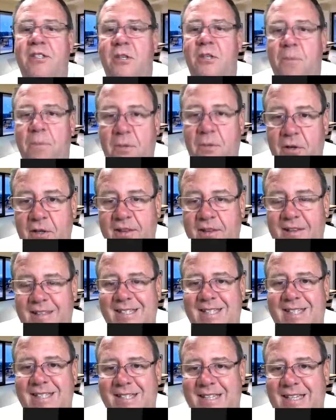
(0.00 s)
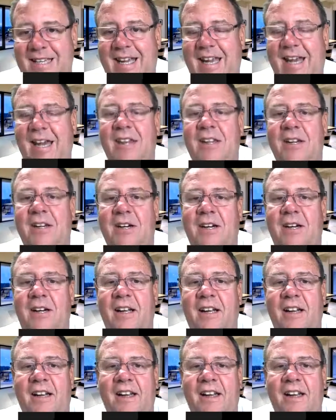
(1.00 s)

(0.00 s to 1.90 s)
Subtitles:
to put this together